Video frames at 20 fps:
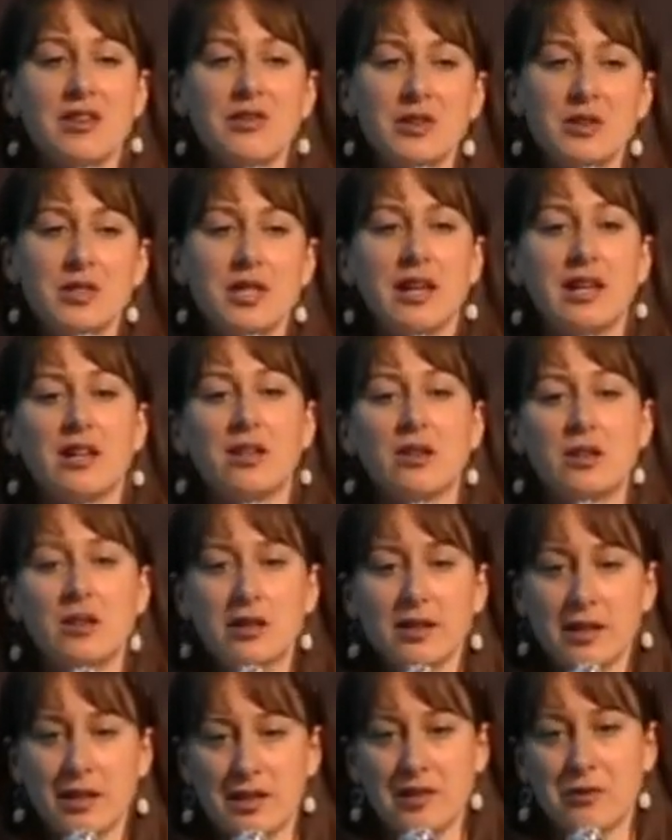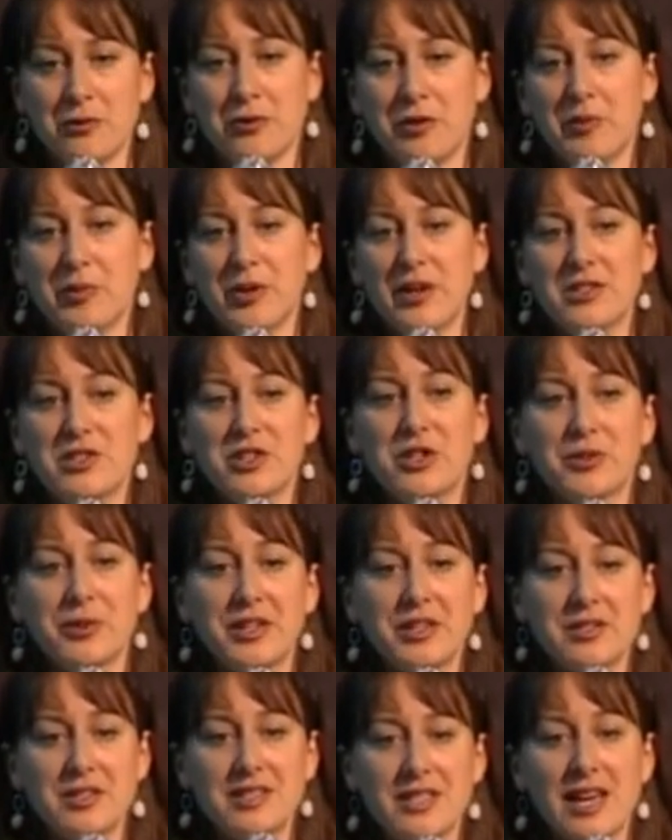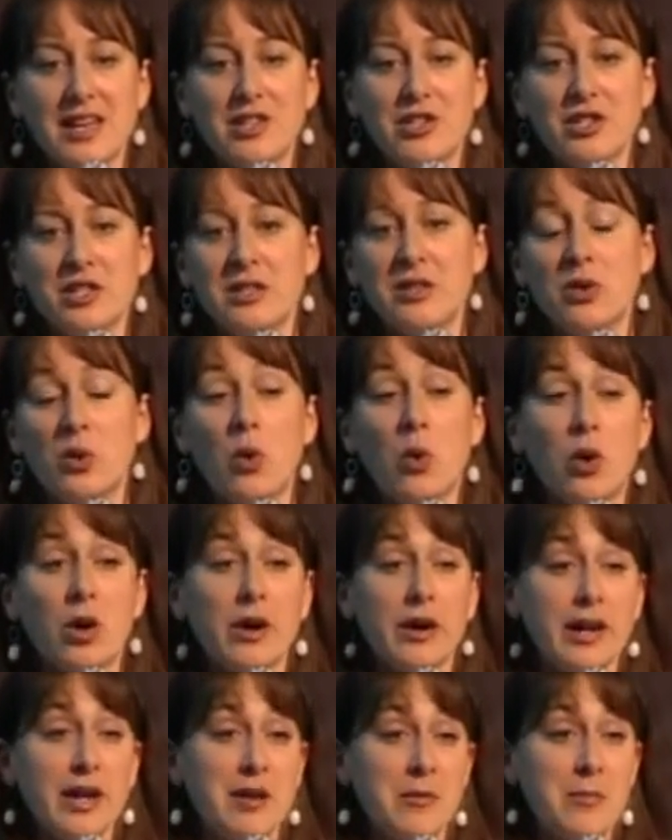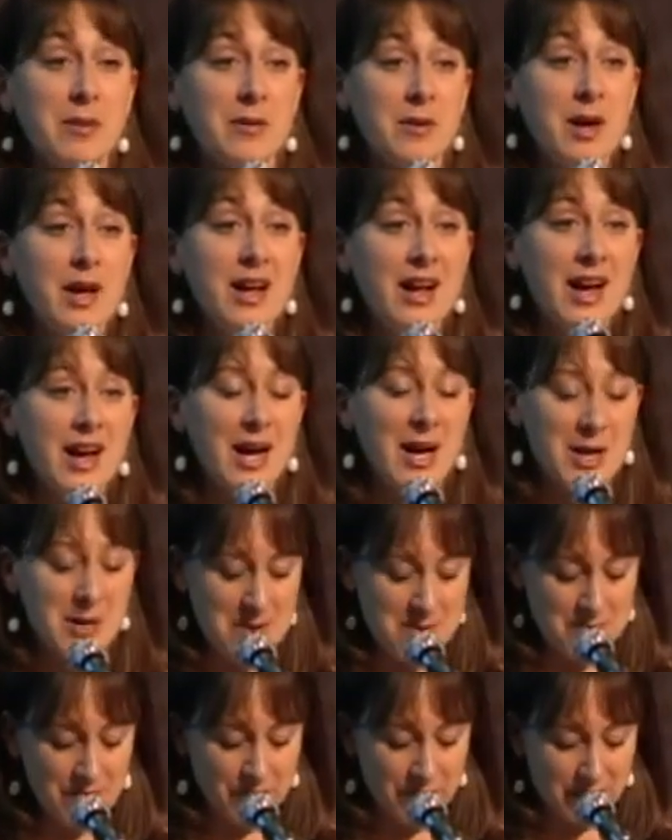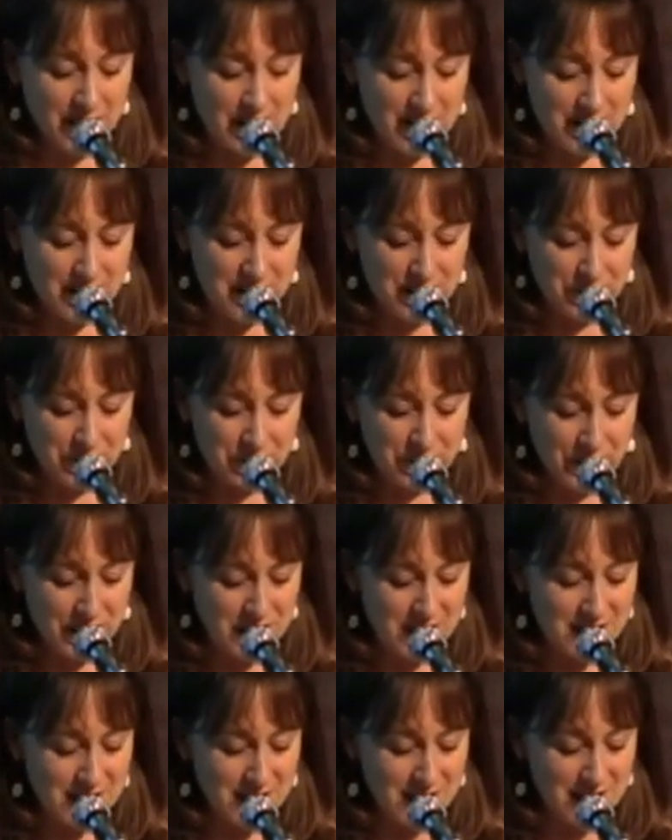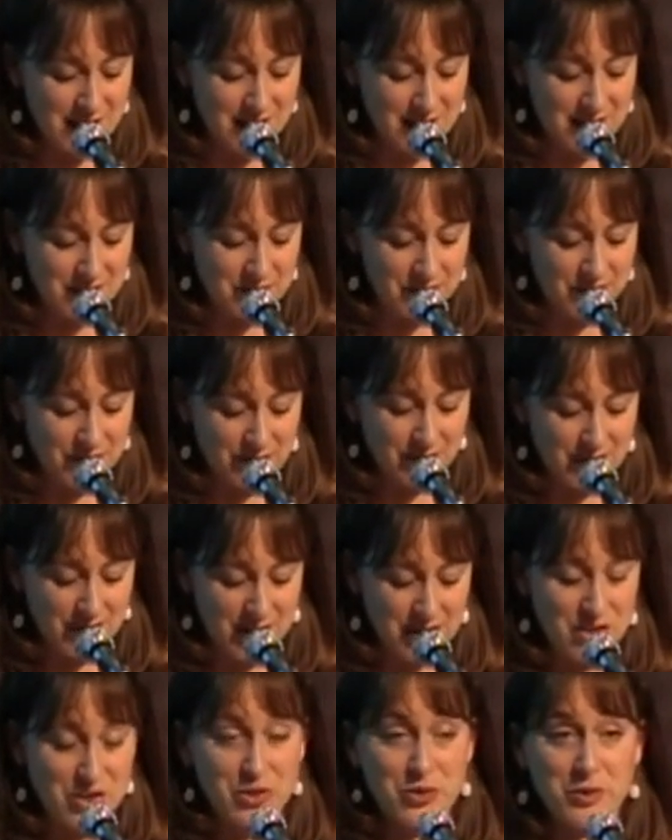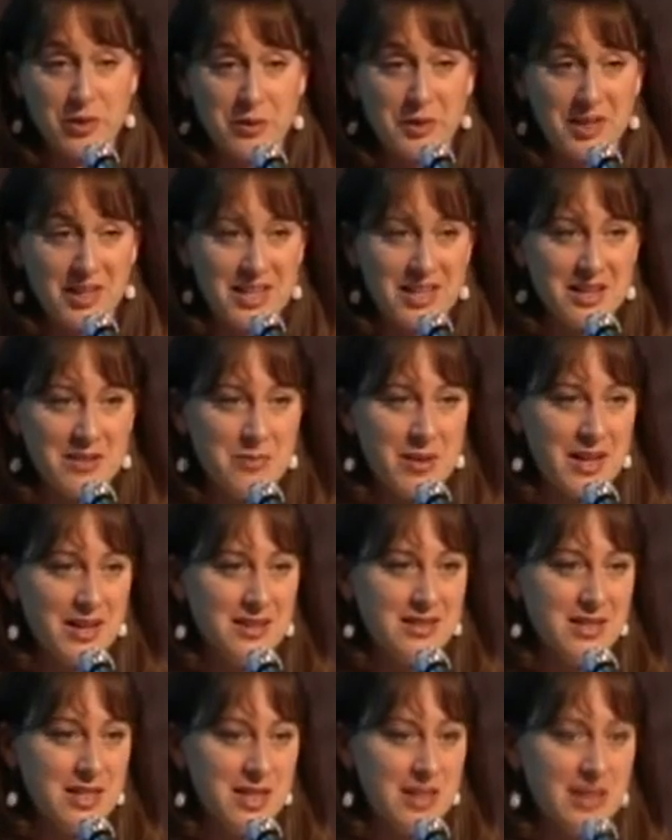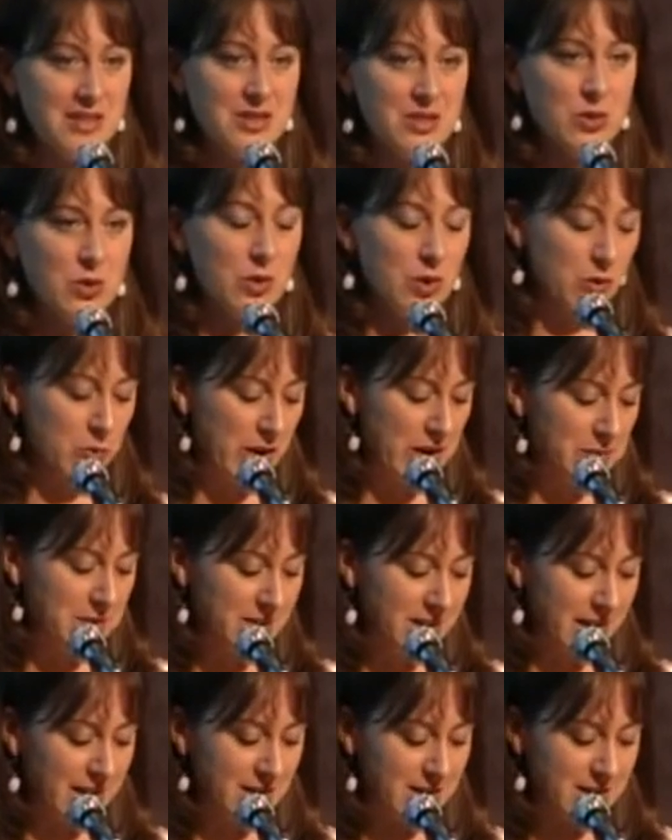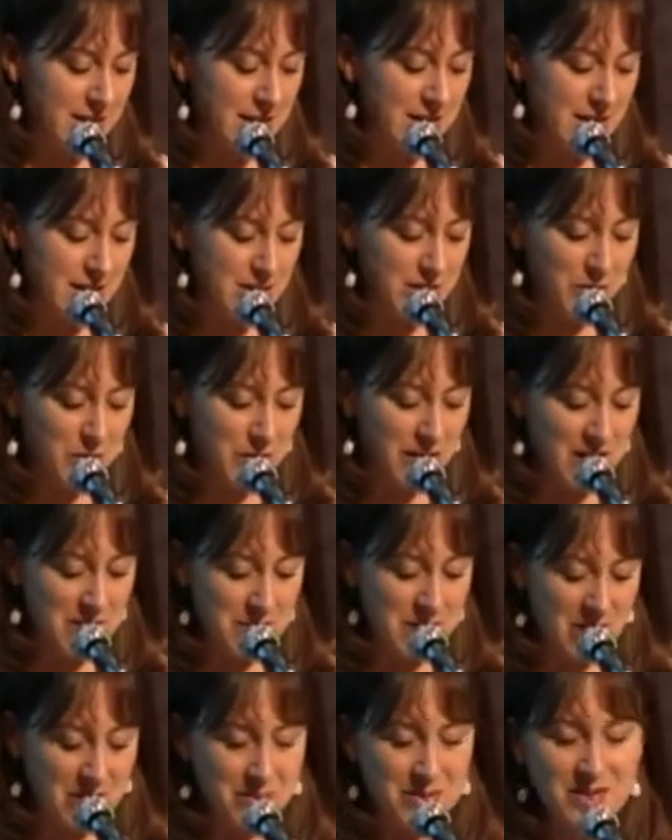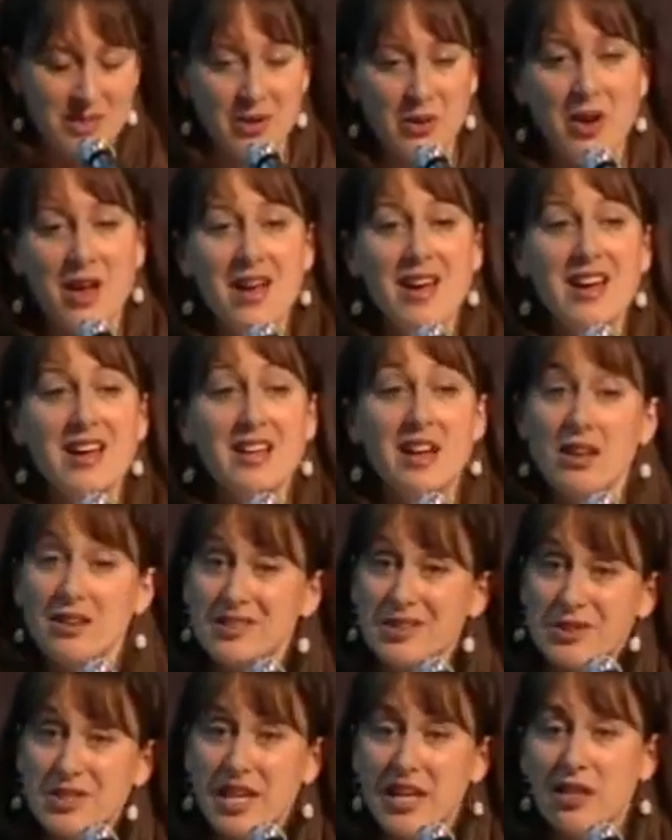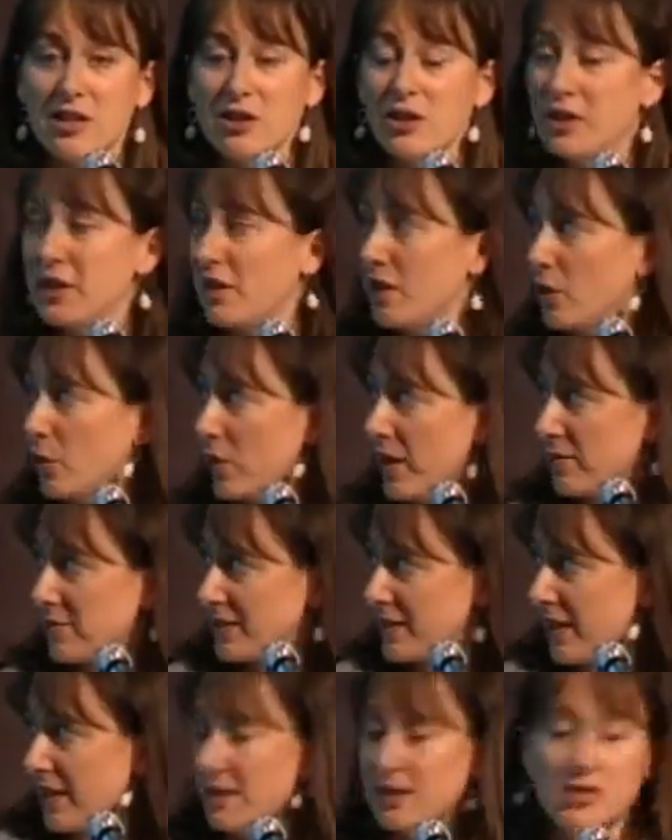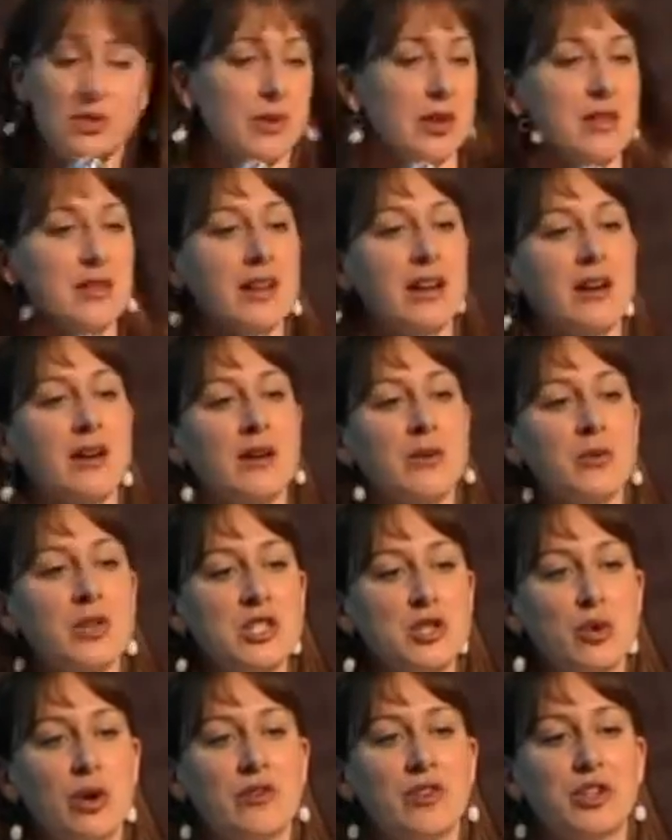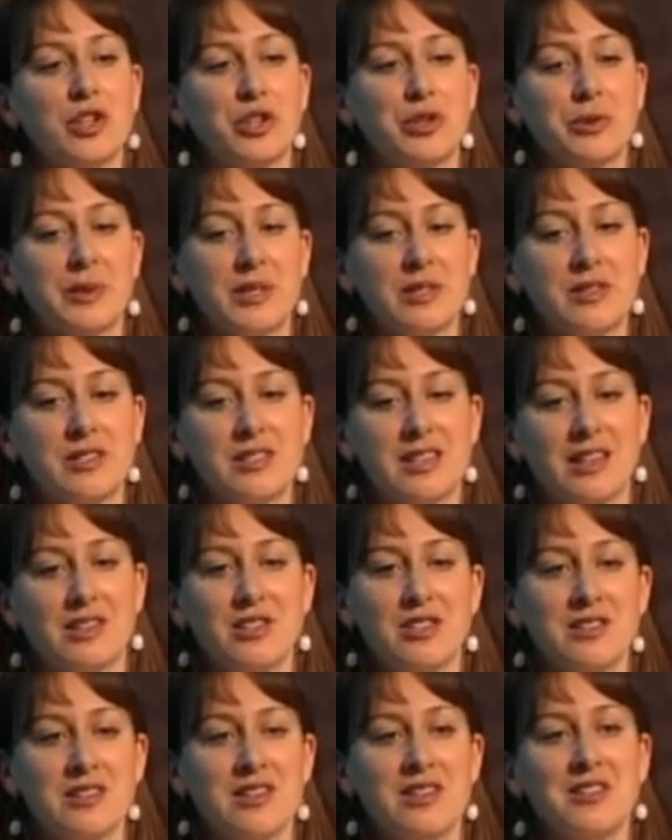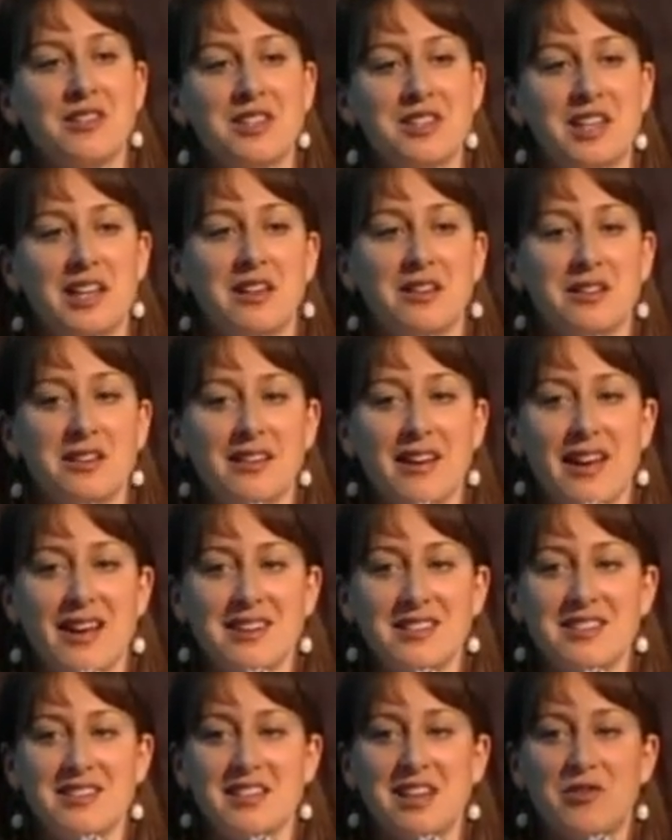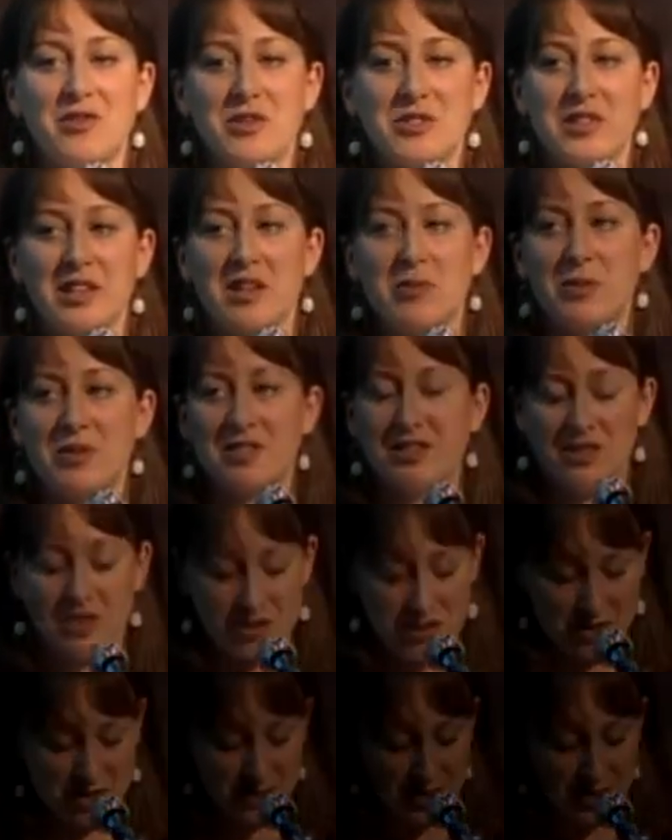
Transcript: If you take a look in the Free Press Careers section or in um, different um, industry related magazines or websites, that they do come up. So, also take a look at our website, it's right there, and we do have a careers section that you can take a look at to see if there's any positions